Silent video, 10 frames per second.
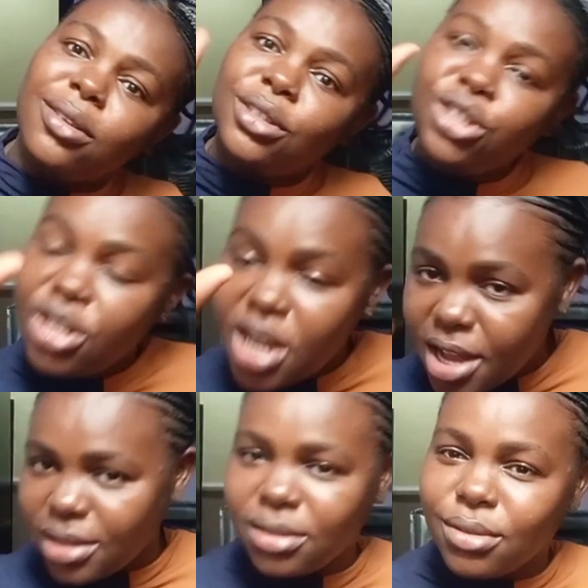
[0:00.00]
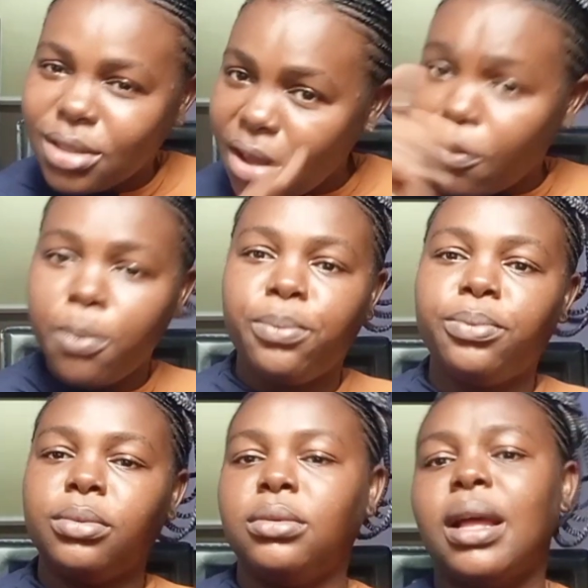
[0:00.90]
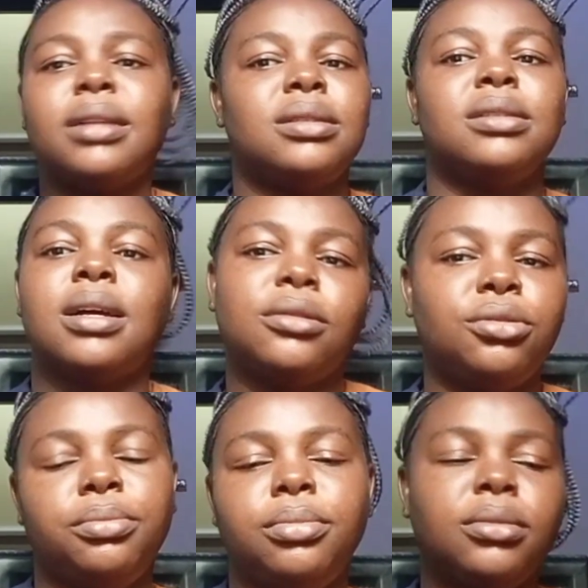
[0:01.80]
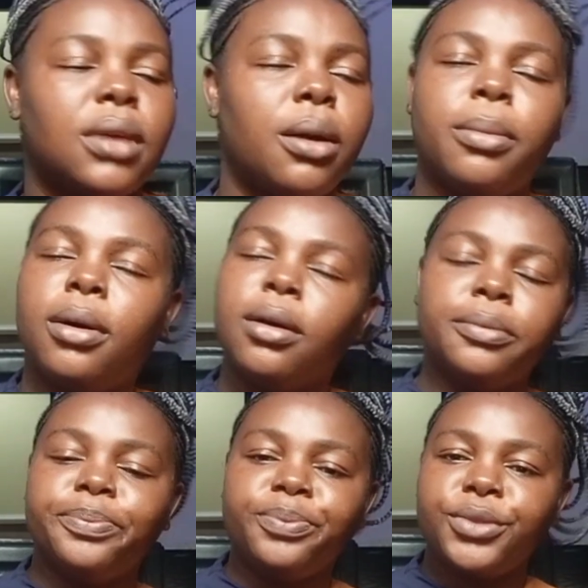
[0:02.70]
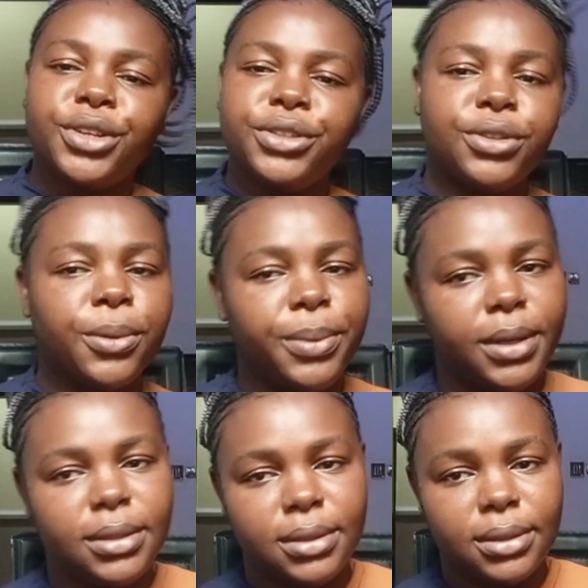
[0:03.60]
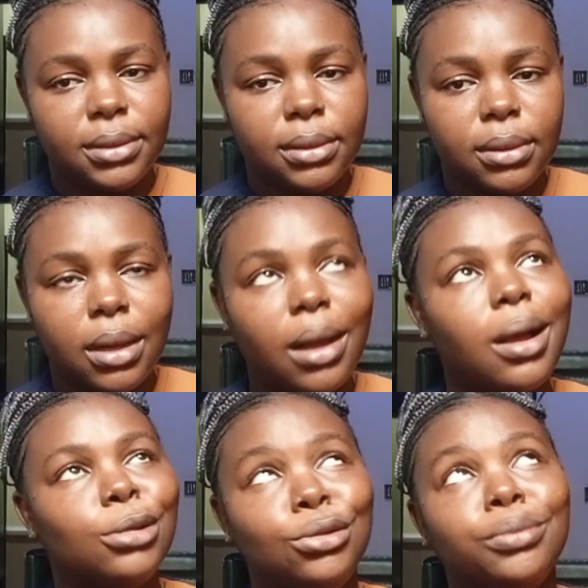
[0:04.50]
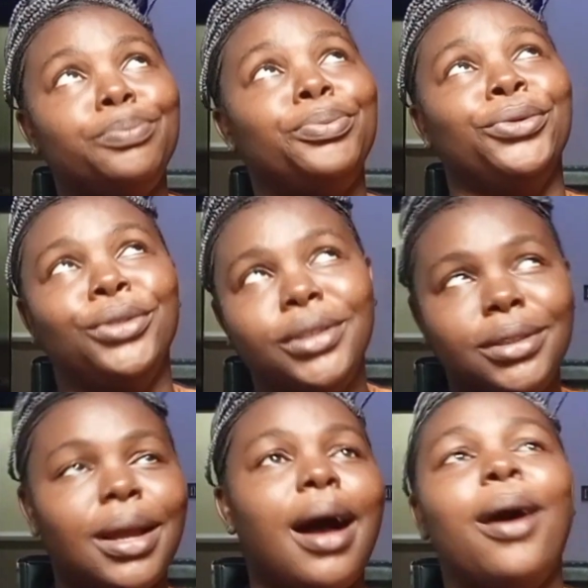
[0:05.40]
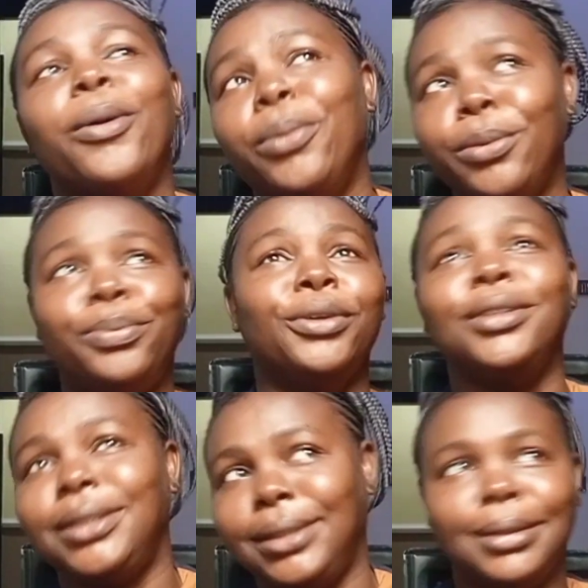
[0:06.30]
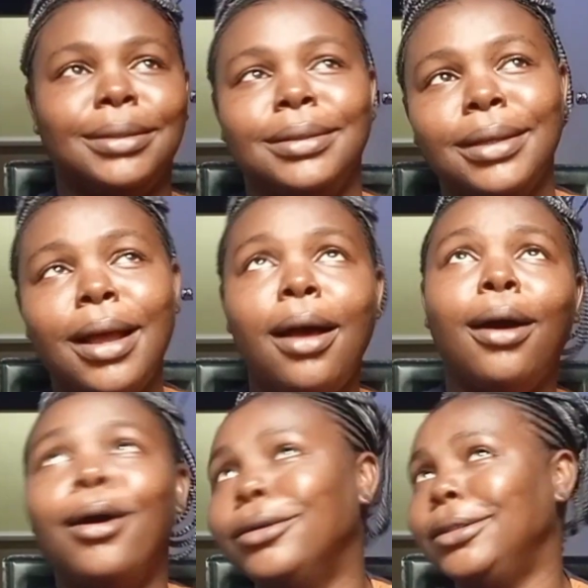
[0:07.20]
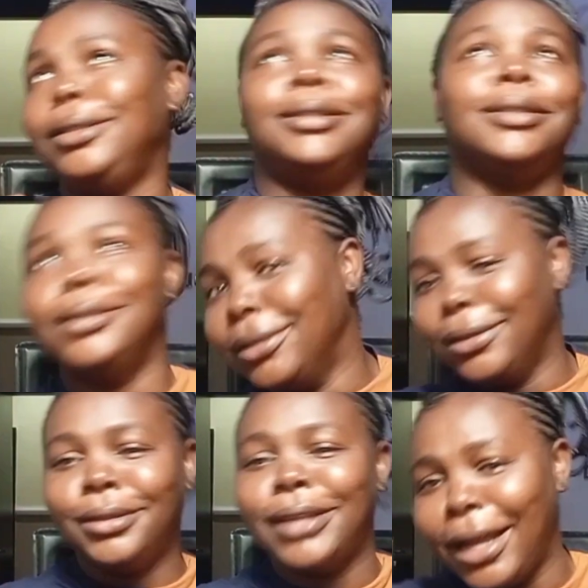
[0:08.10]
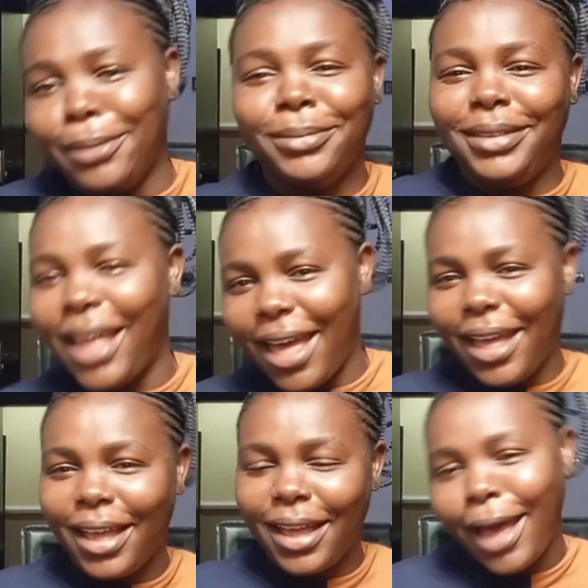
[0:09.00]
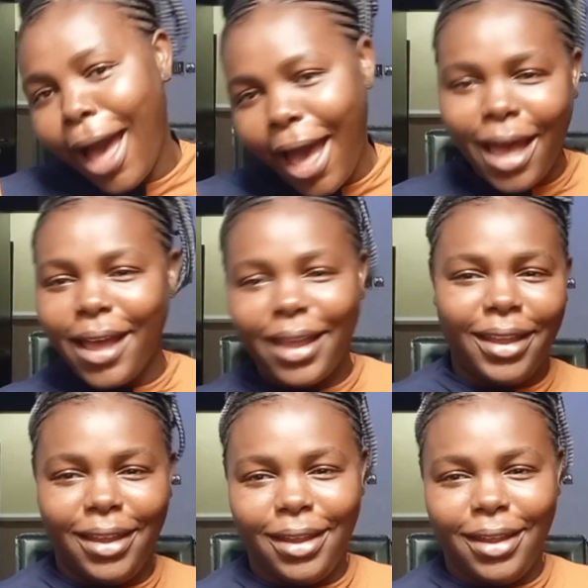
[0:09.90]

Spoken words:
good years to save up that thing and Omo is not wings. I got to push. I'll be pushing. Until I am there. Kai.